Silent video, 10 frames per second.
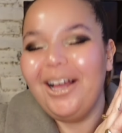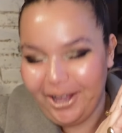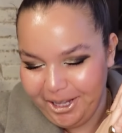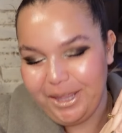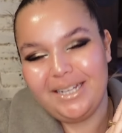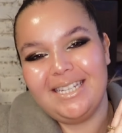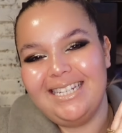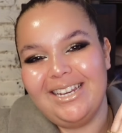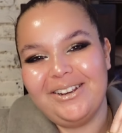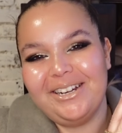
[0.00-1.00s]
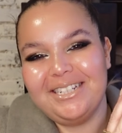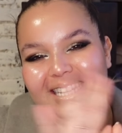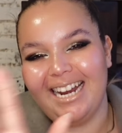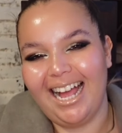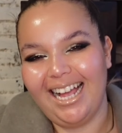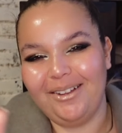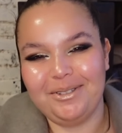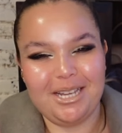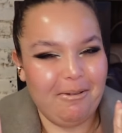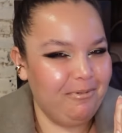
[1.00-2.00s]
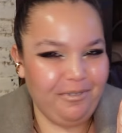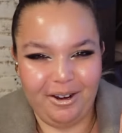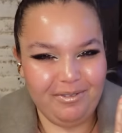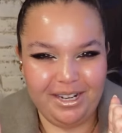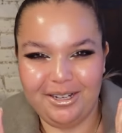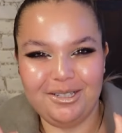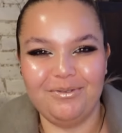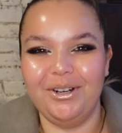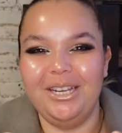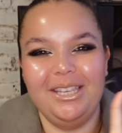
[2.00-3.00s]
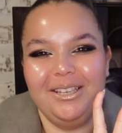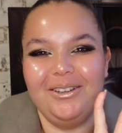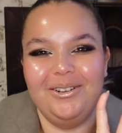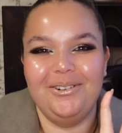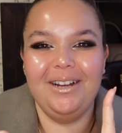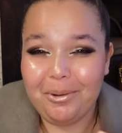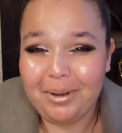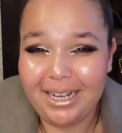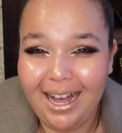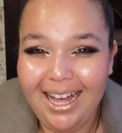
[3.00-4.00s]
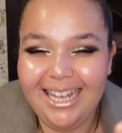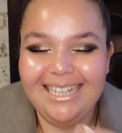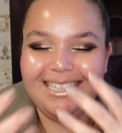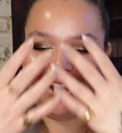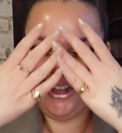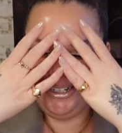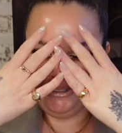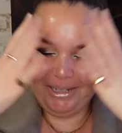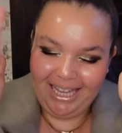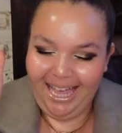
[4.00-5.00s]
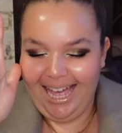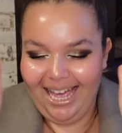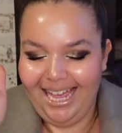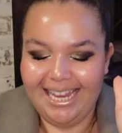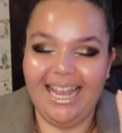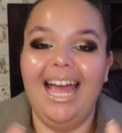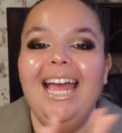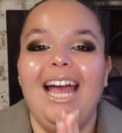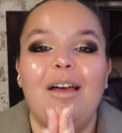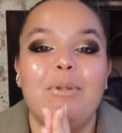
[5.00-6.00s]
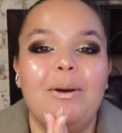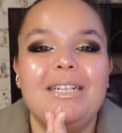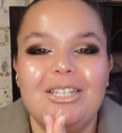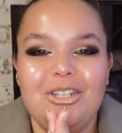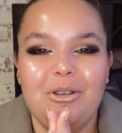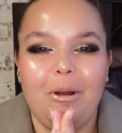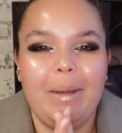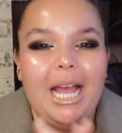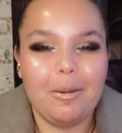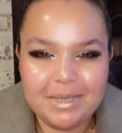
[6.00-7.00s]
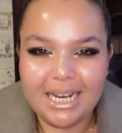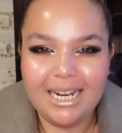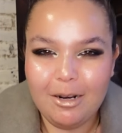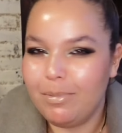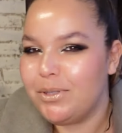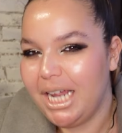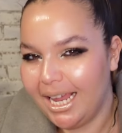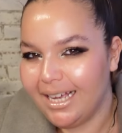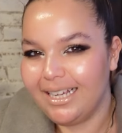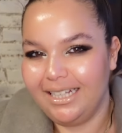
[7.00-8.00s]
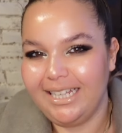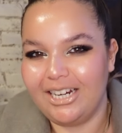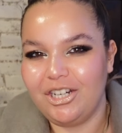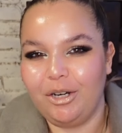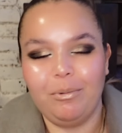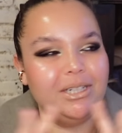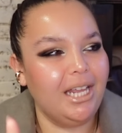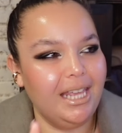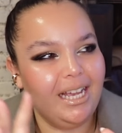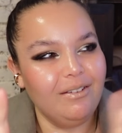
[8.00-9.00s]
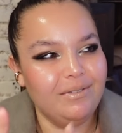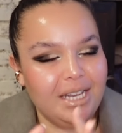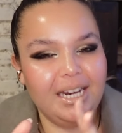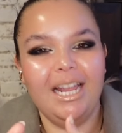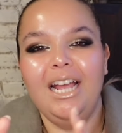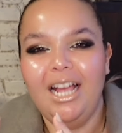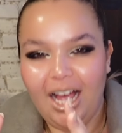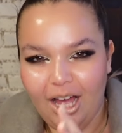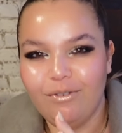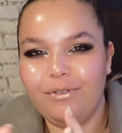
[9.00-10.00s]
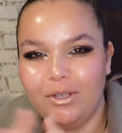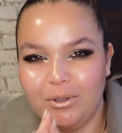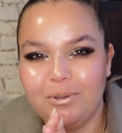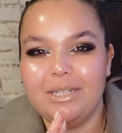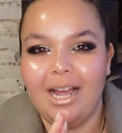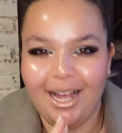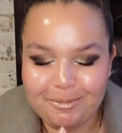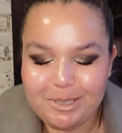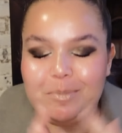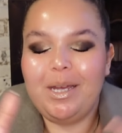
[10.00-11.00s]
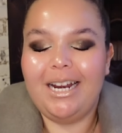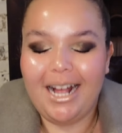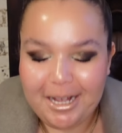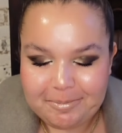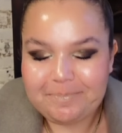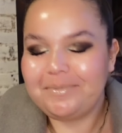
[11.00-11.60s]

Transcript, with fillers: all things interiors, then I have some fun videos for you. You guys, okay. I'm going to do my updated Bottega collection, which I think I've done a few times, but um,